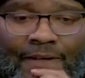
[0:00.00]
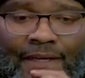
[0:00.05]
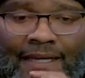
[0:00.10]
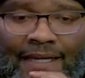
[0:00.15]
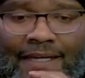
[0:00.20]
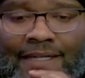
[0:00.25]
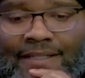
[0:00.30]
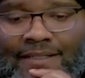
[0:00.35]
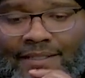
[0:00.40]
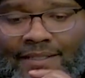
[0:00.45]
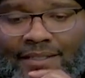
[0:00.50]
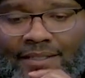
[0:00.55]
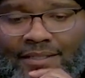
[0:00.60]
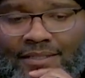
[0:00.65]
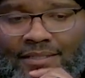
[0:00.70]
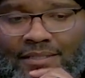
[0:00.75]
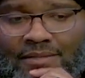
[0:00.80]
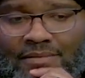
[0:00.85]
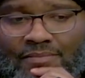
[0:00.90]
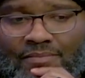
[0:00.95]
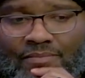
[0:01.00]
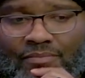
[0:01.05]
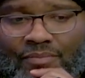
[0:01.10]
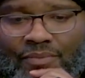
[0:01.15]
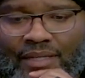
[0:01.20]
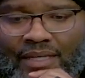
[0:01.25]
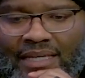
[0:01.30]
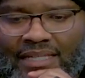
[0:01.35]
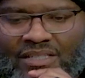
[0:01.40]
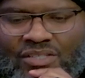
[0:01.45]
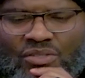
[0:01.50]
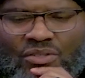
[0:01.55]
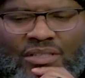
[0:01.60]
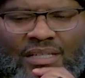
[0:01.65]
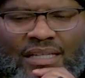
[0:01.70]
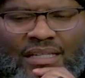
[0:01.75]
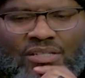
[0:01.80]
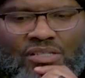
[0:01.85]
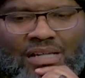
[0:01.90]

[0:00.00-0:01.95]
And um, and so yeah,